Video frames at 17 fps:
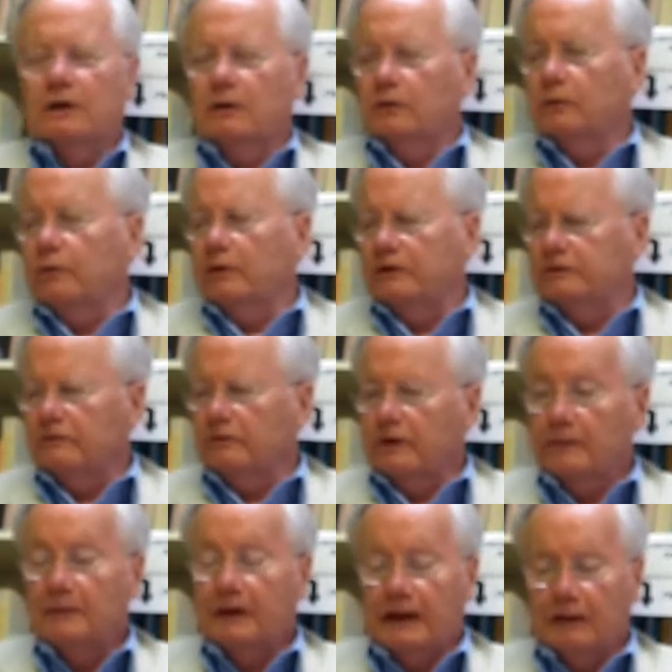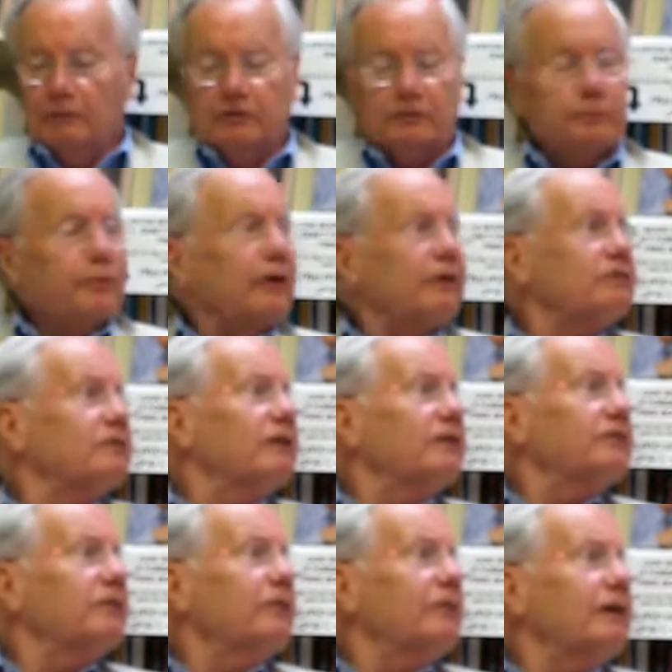The reason, I mean, I was present at
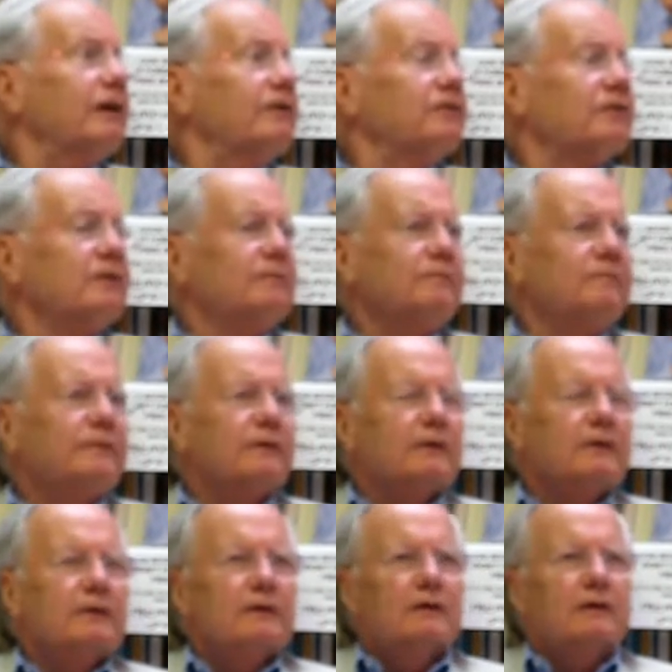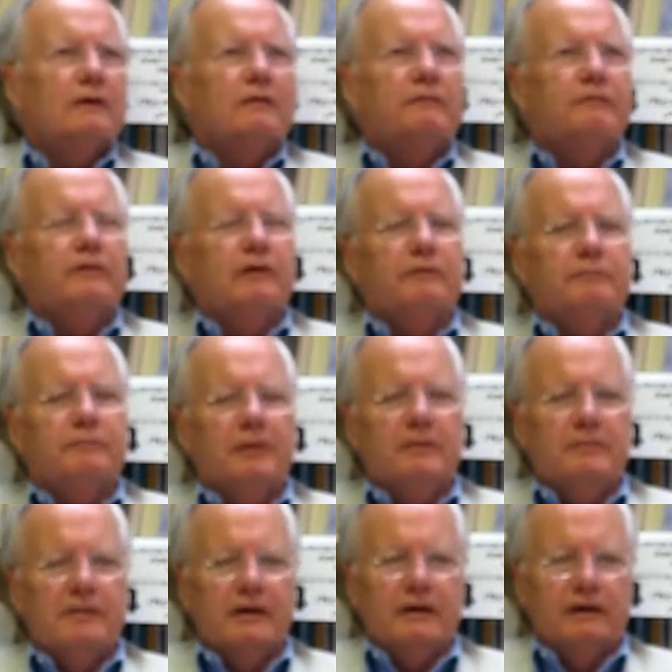the creation of
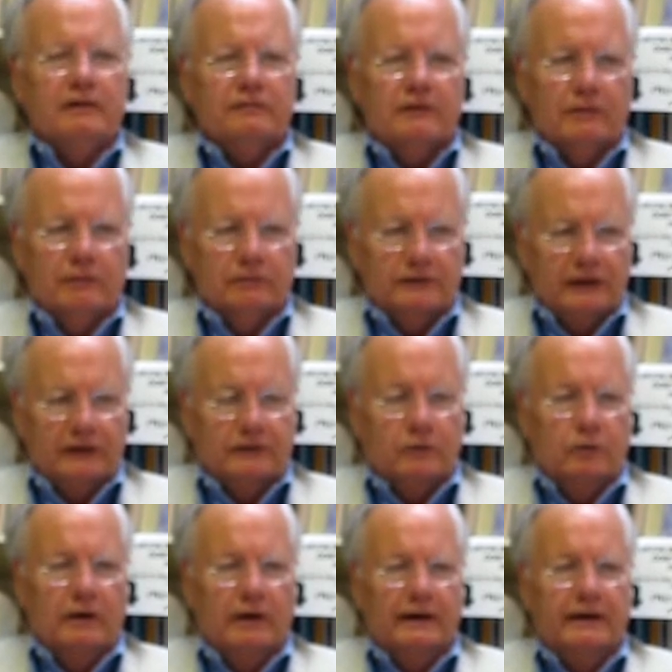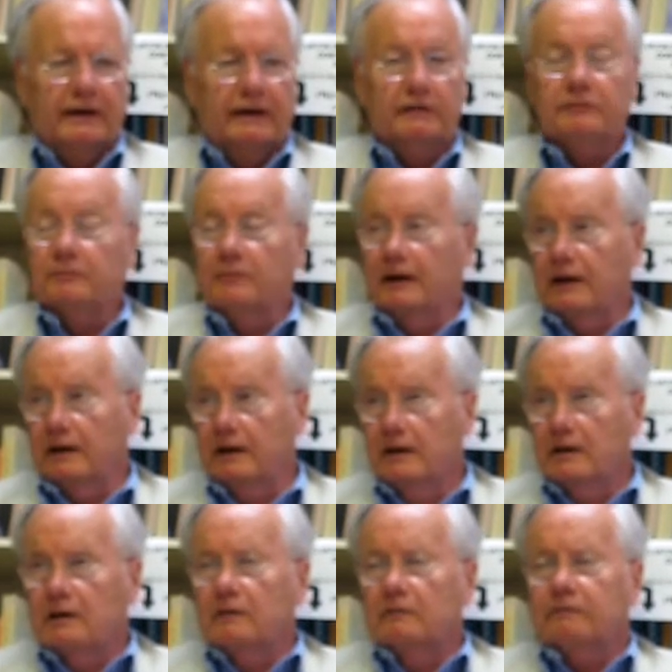PBS. I was at the White House. My
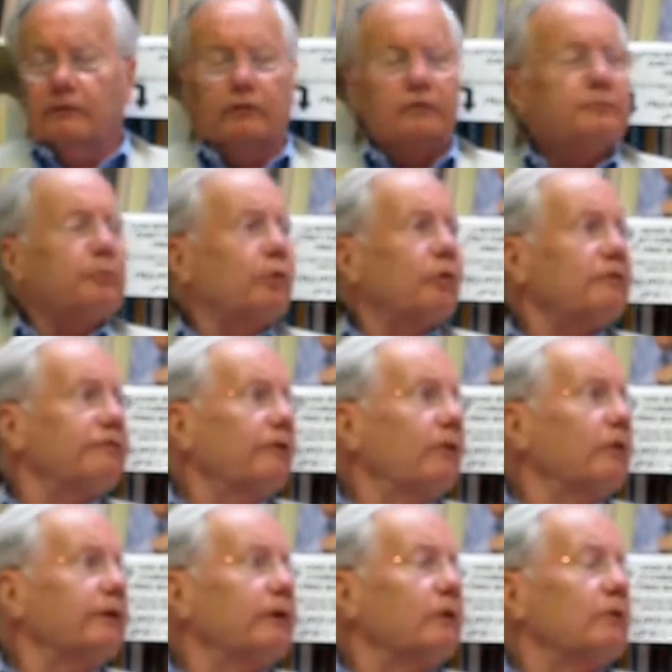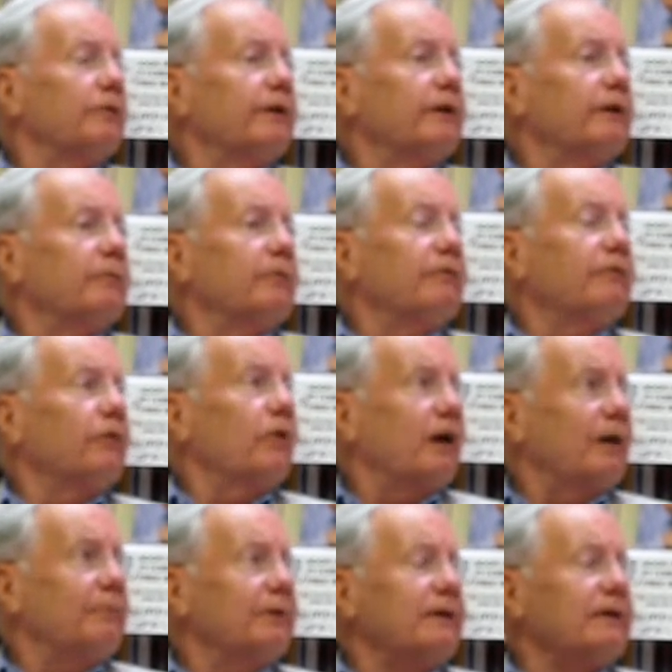first portfolio there, before
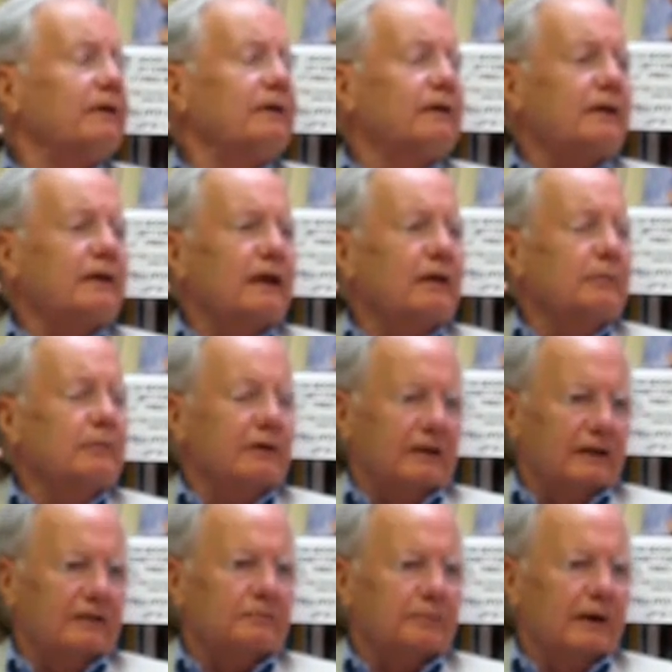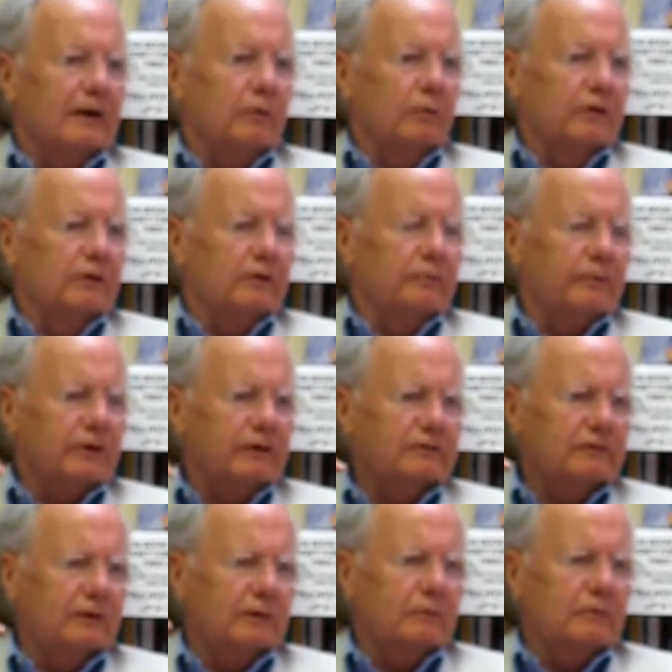I became, against my will, press
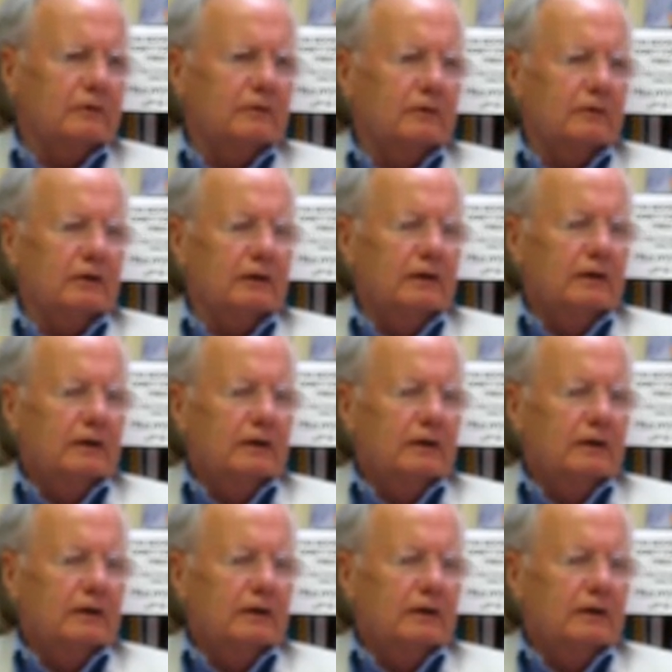secretary,